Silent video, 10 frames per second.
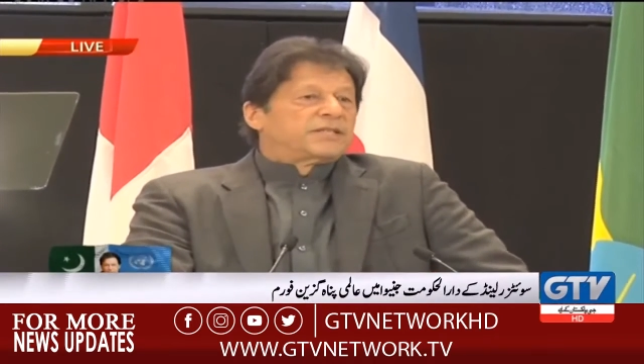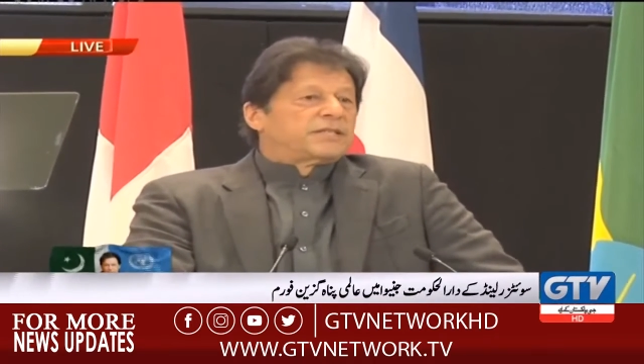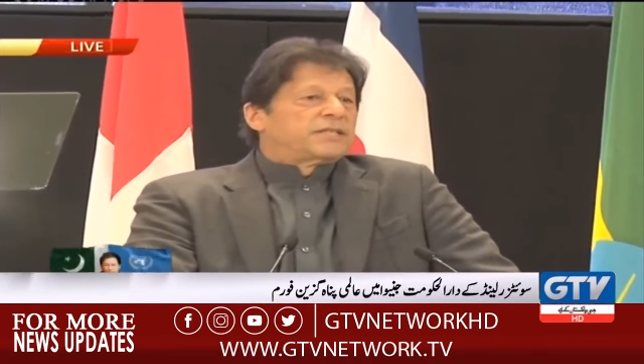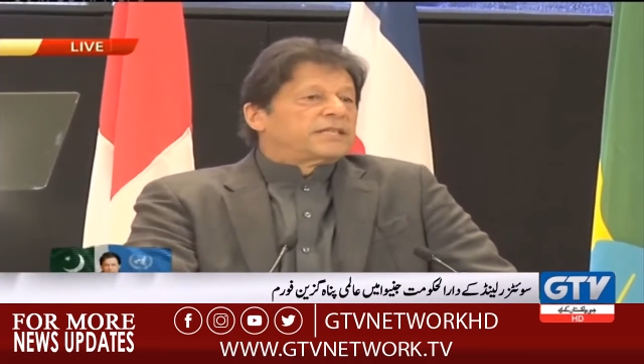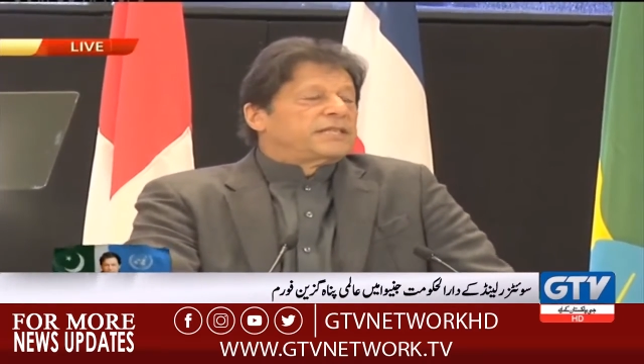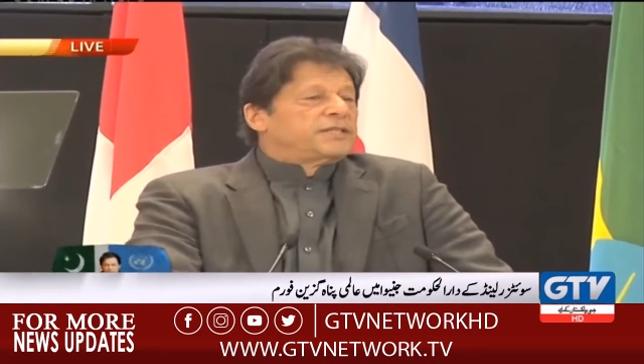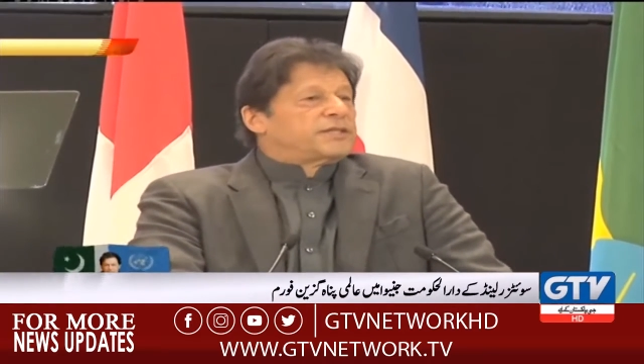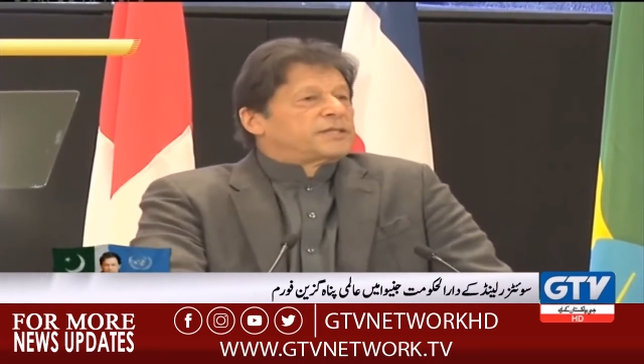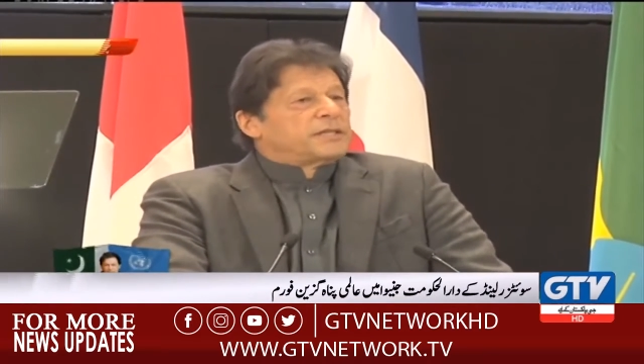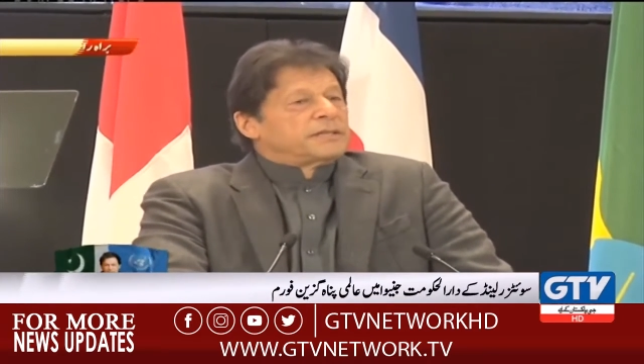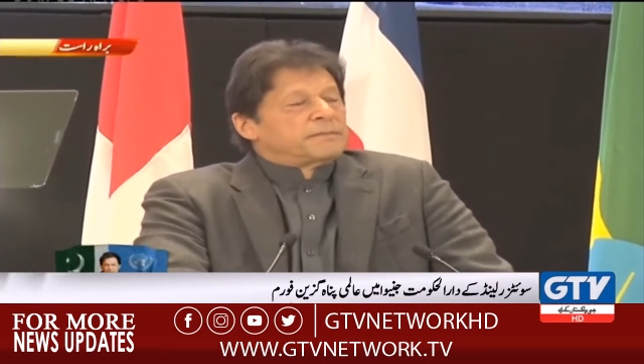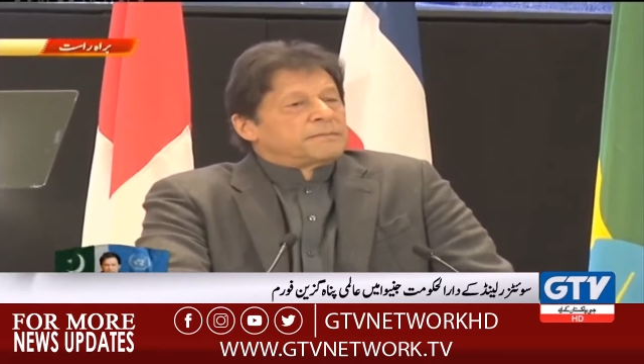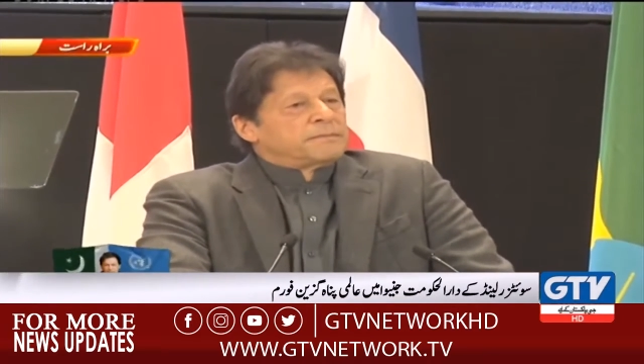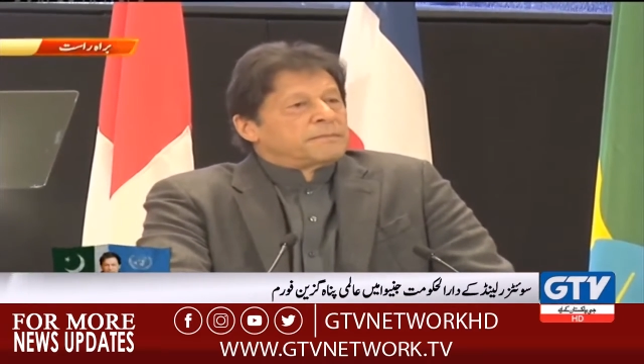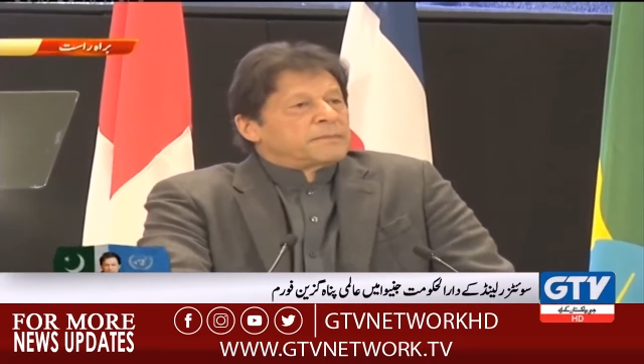siege
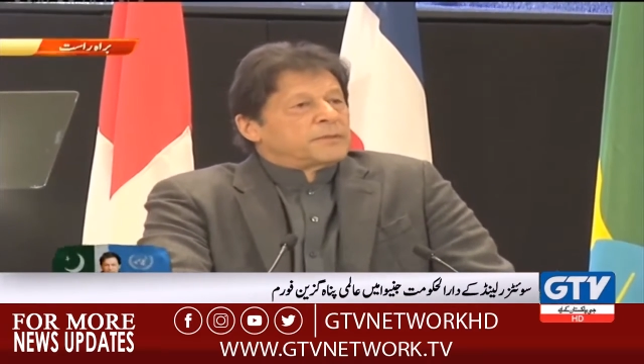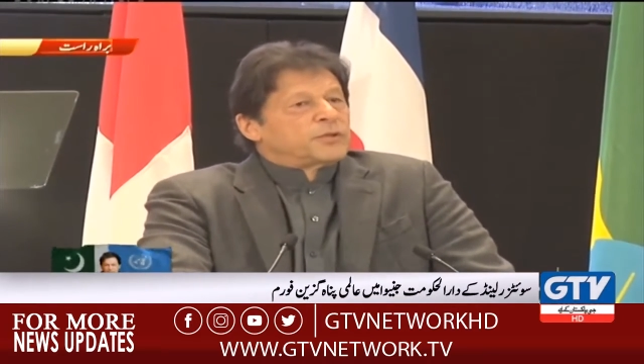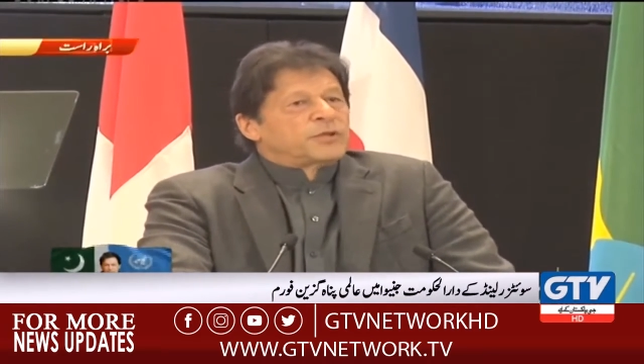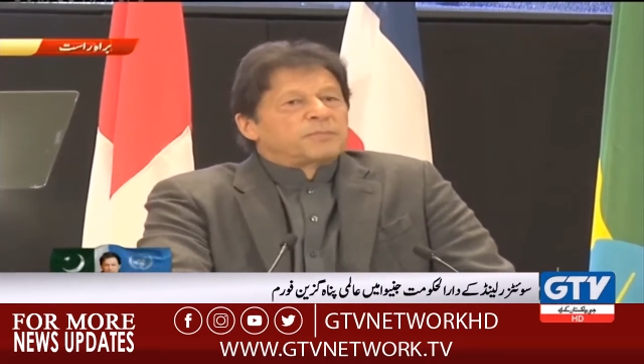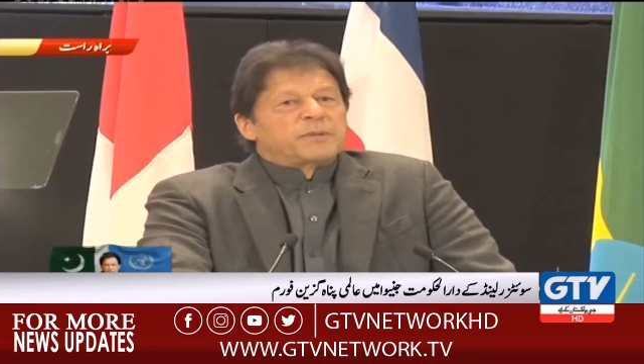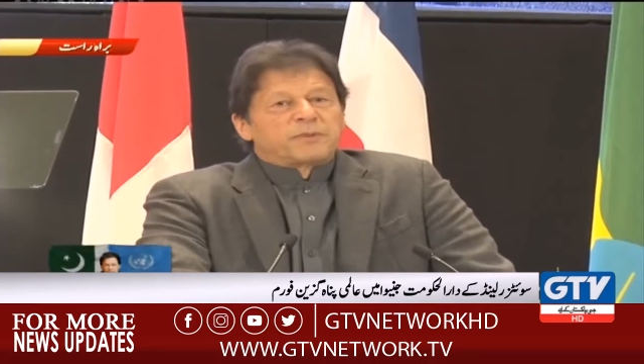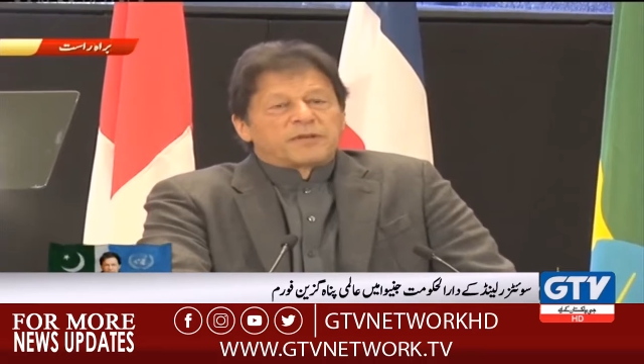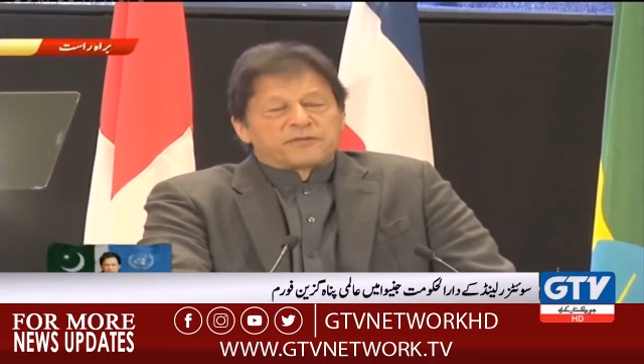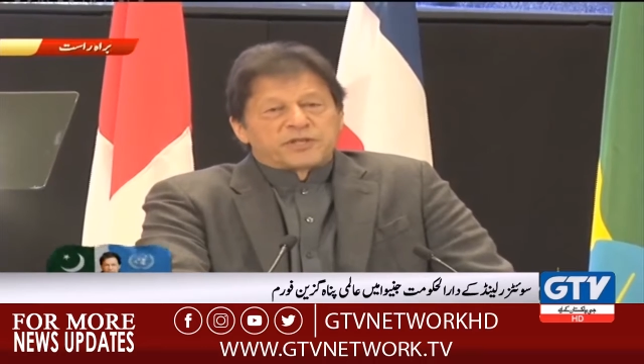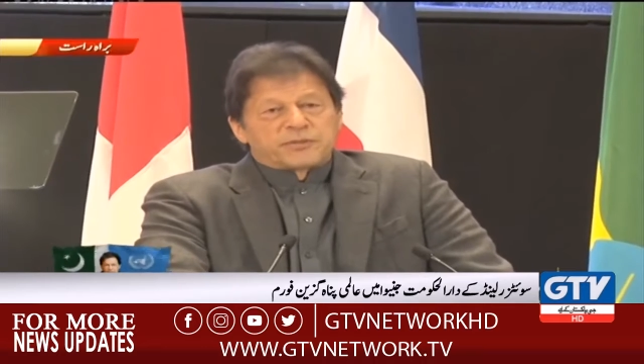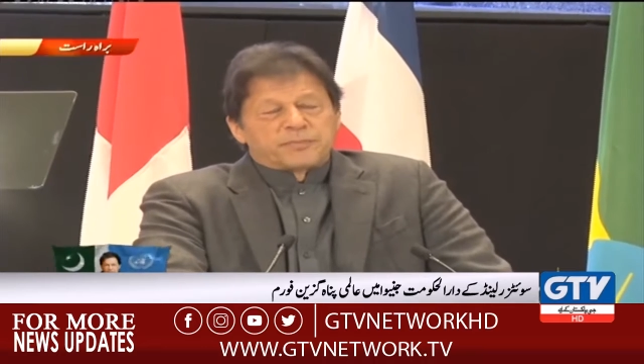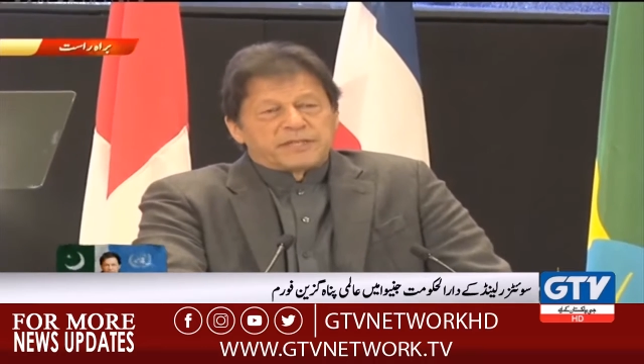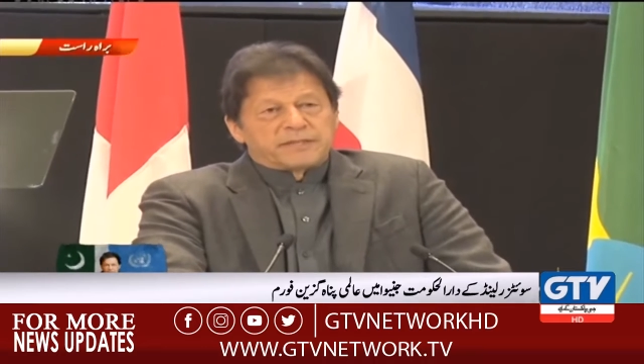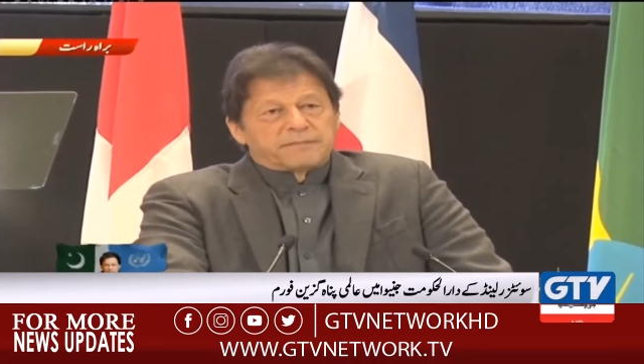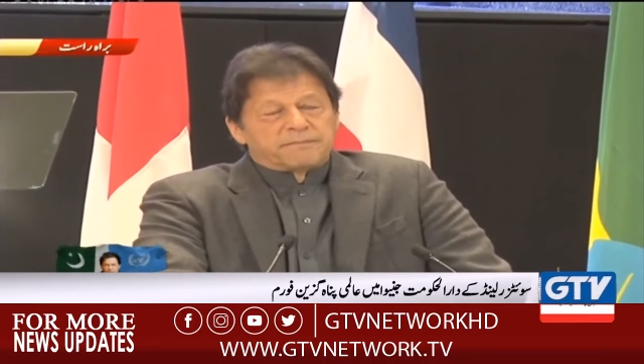to the people of
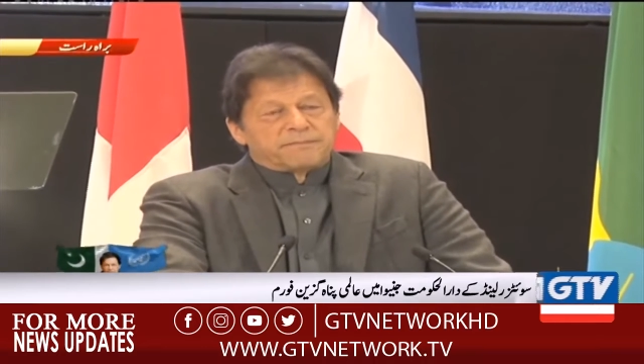Kashmir.